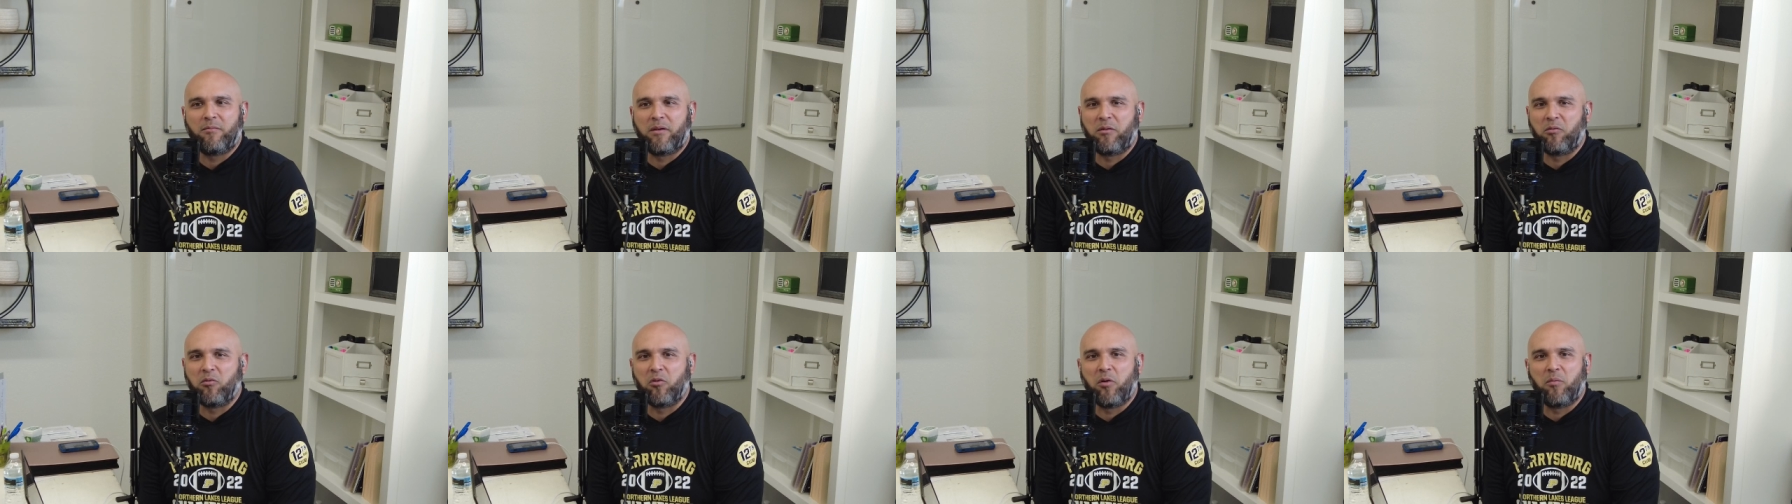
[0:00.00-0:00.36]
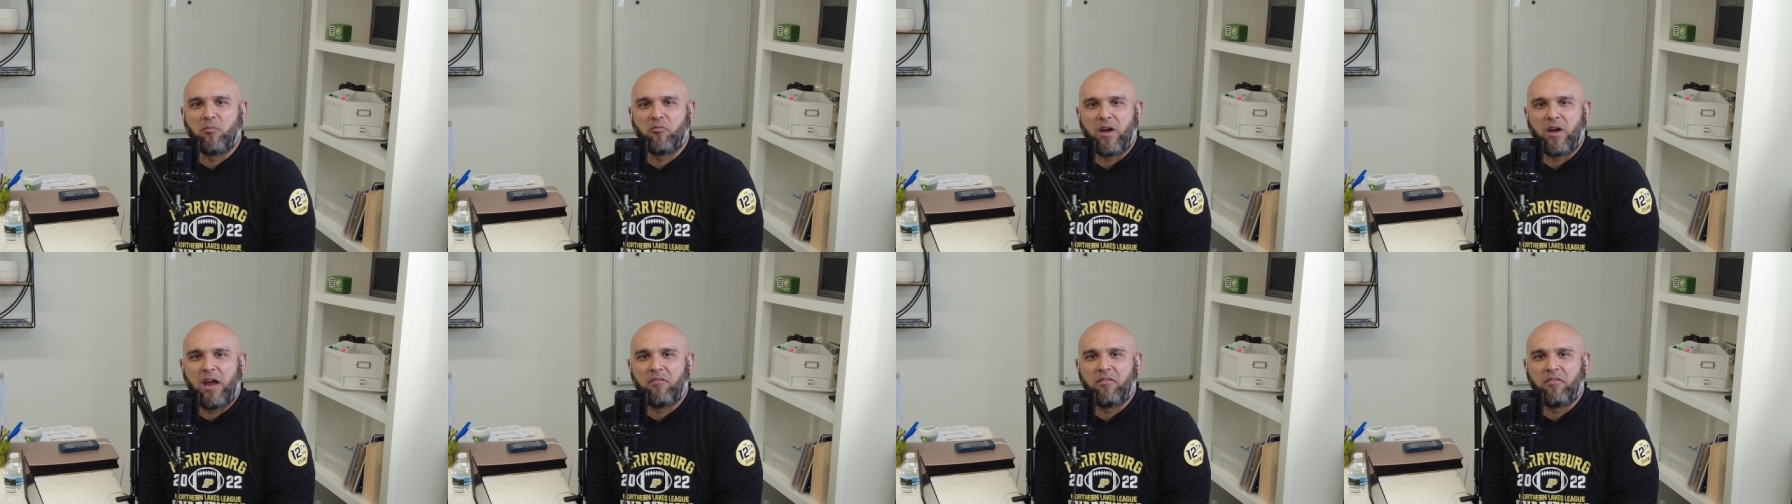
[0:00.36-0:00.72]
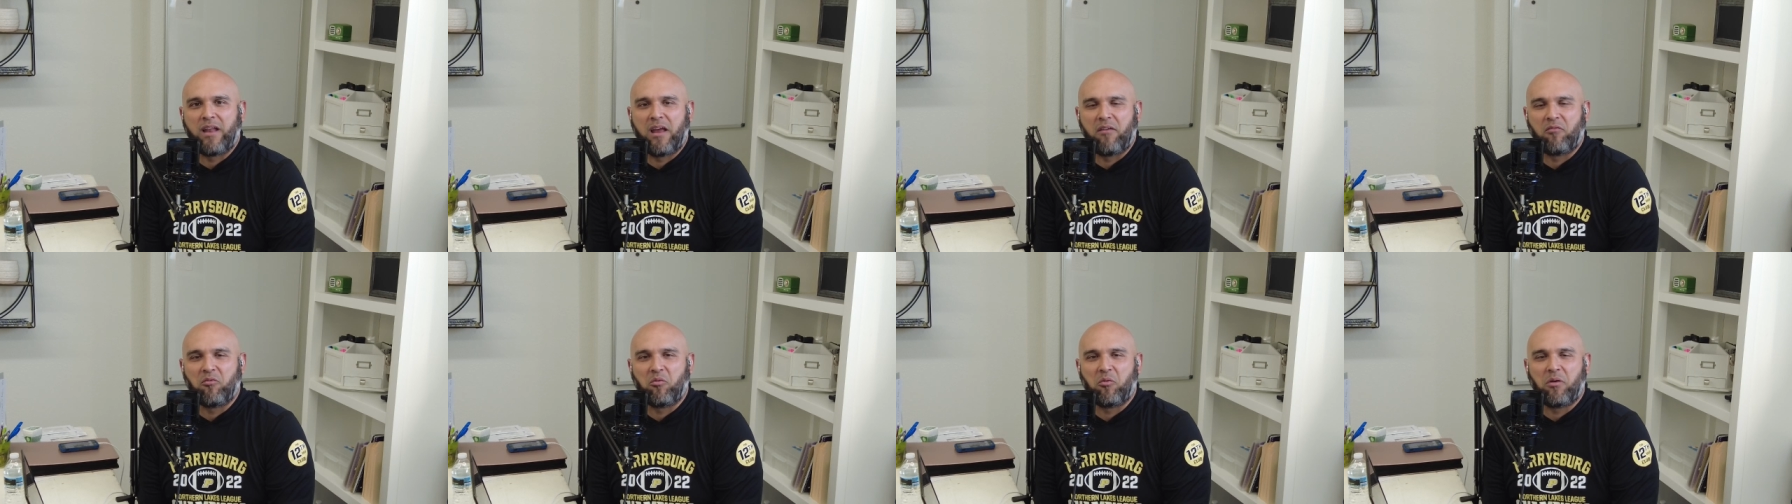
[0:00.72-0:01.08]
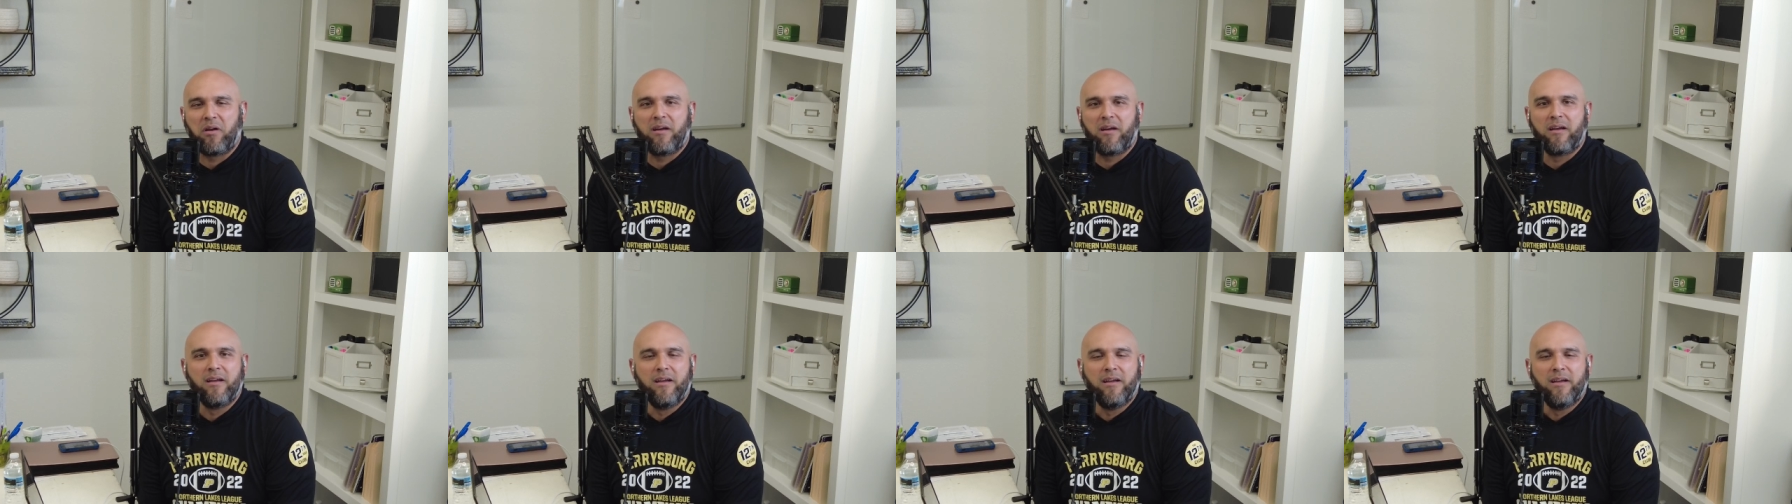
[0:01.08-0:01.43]
We grew up driving
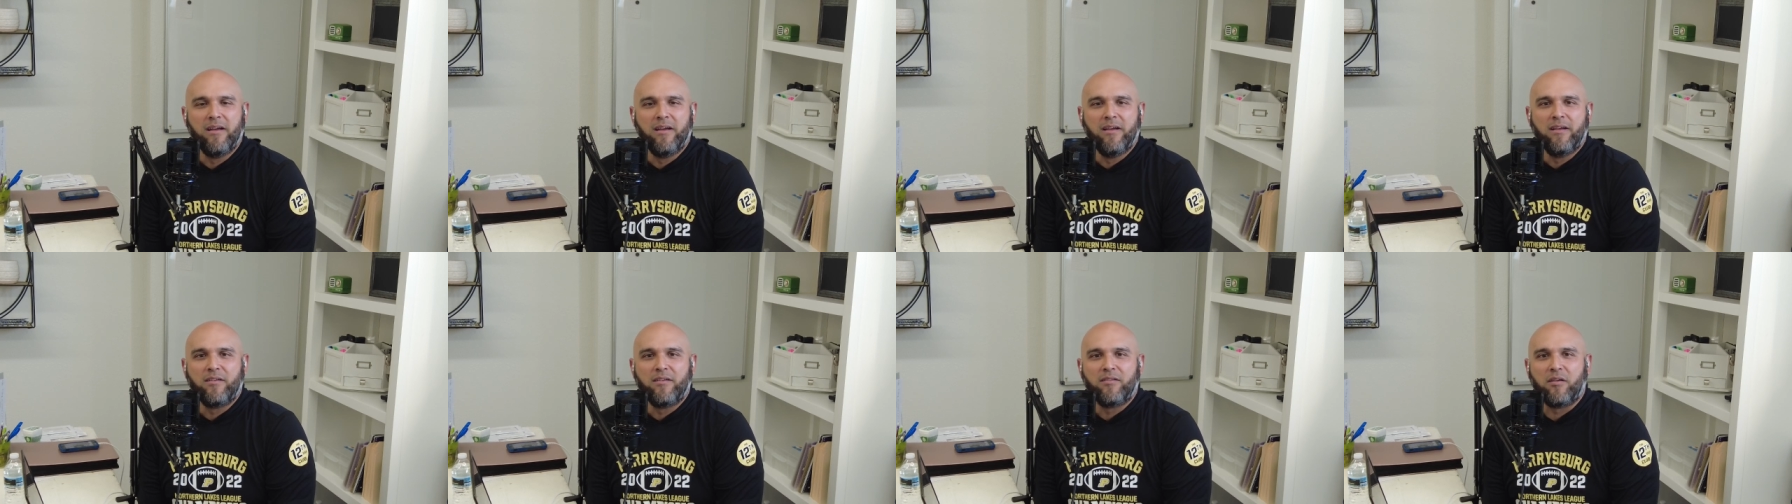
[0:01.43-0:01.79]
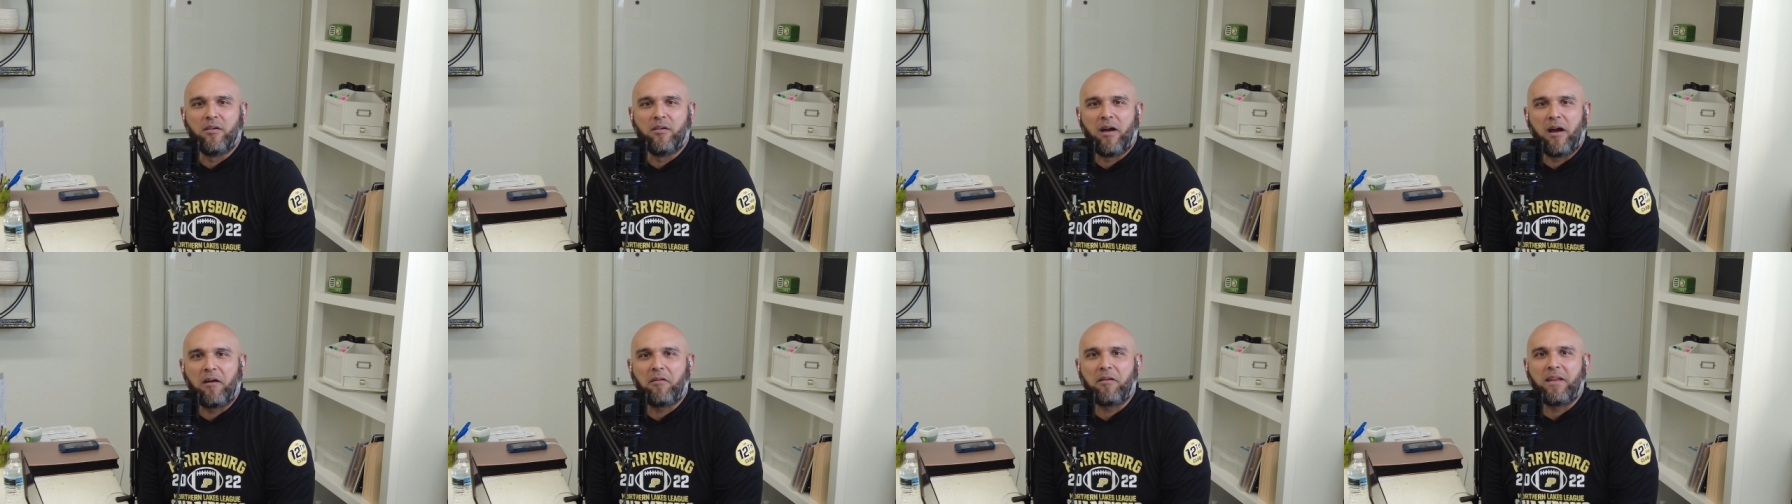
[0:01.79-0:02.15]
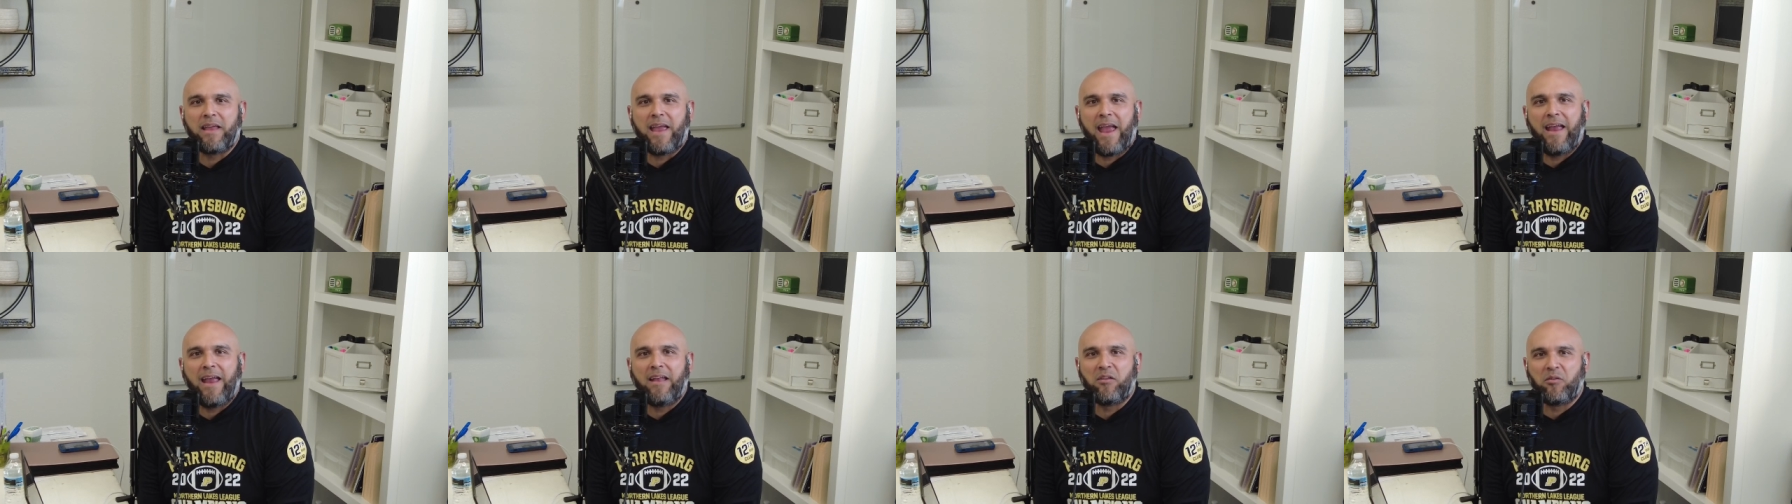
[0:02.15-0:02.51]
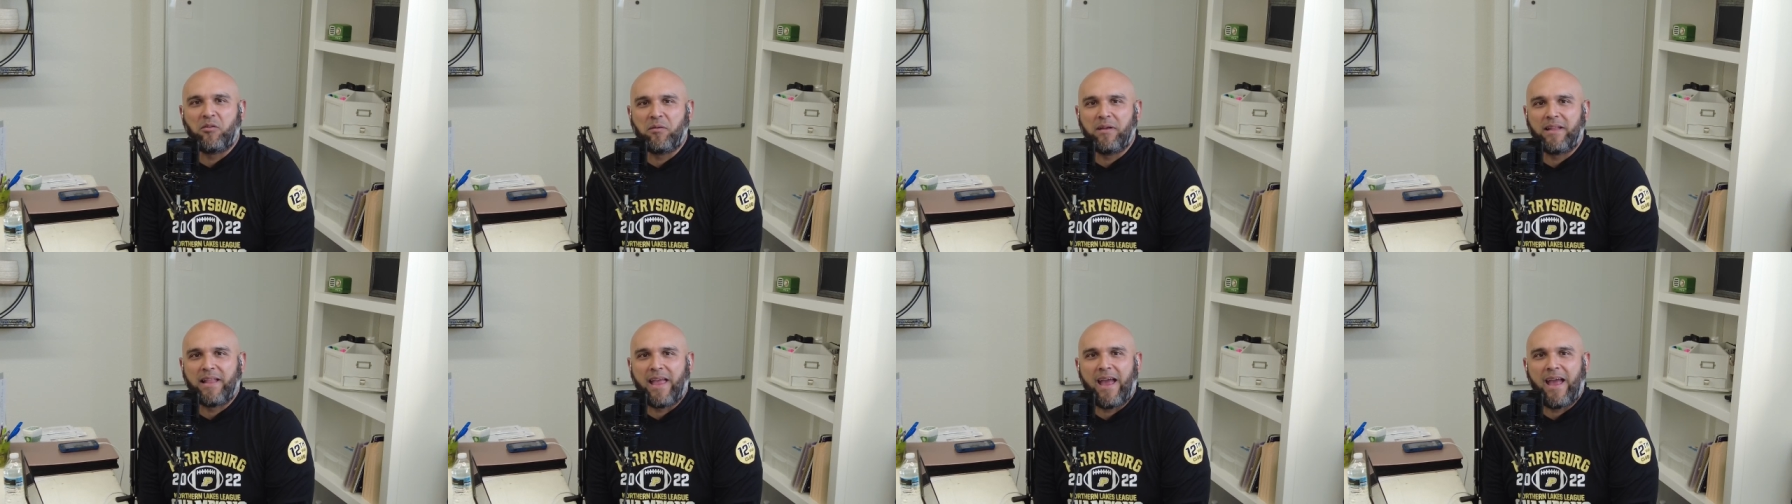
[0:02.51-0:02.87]
everywhere, so I already hate
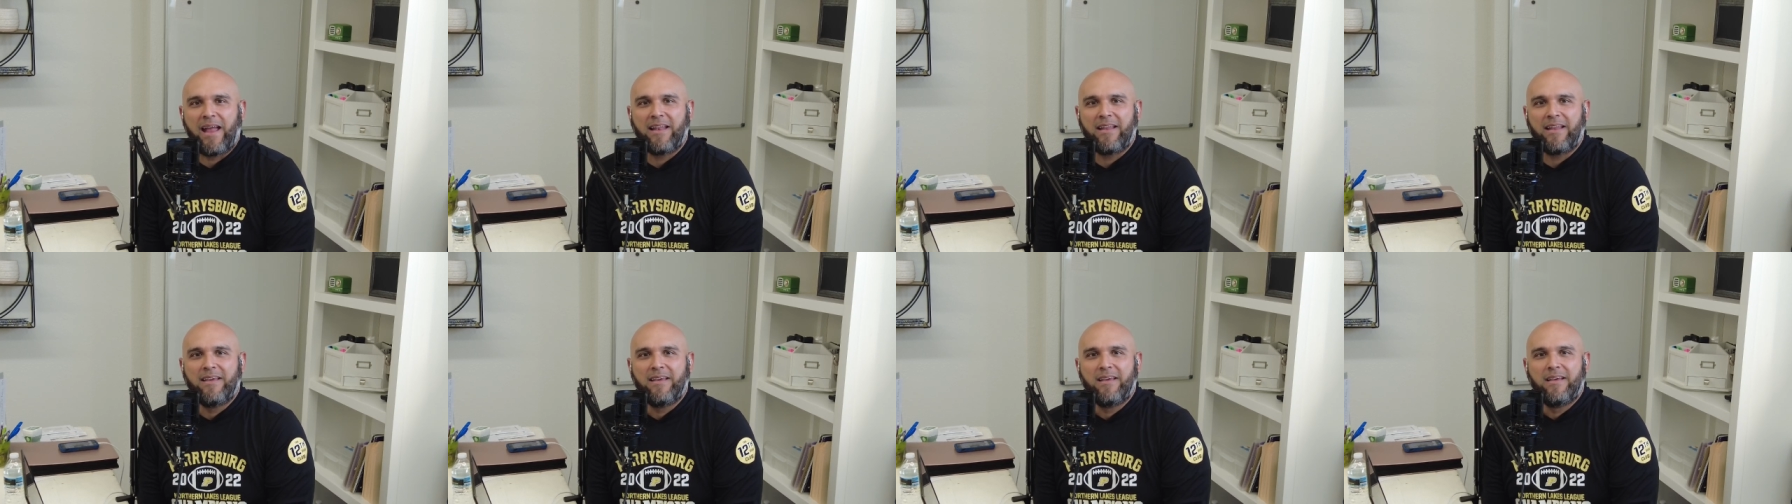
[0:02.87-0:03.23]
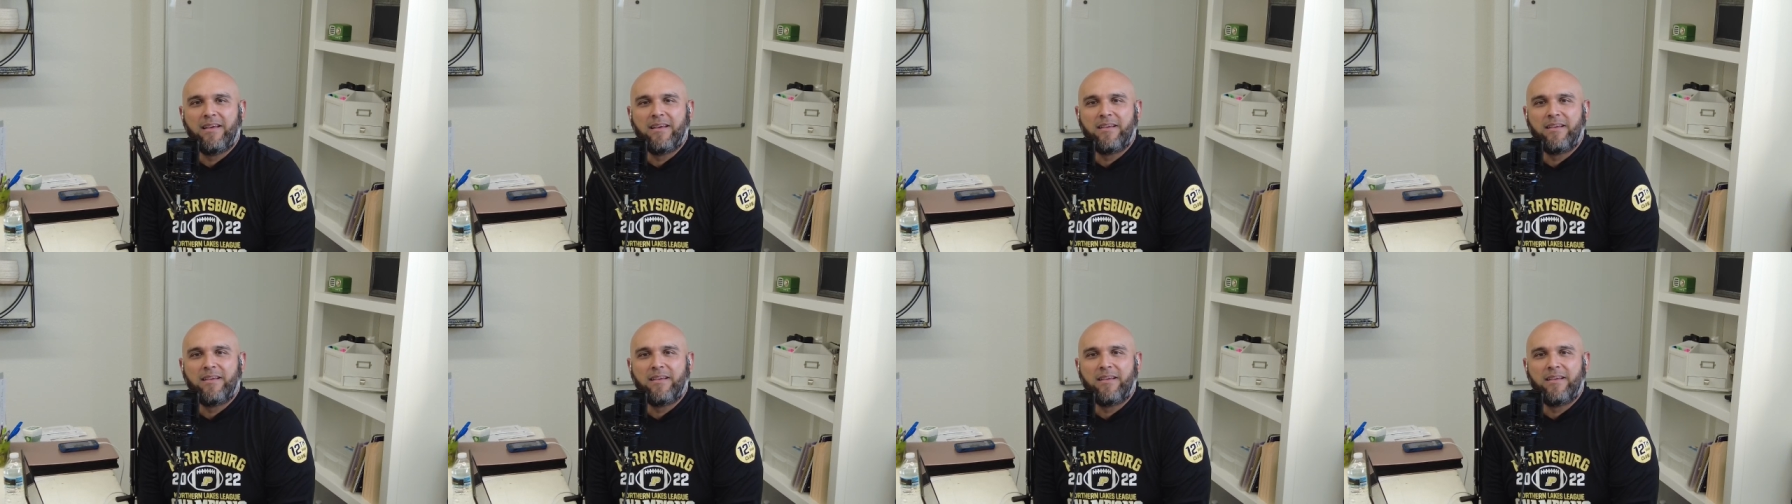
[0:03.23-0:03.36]
doing that.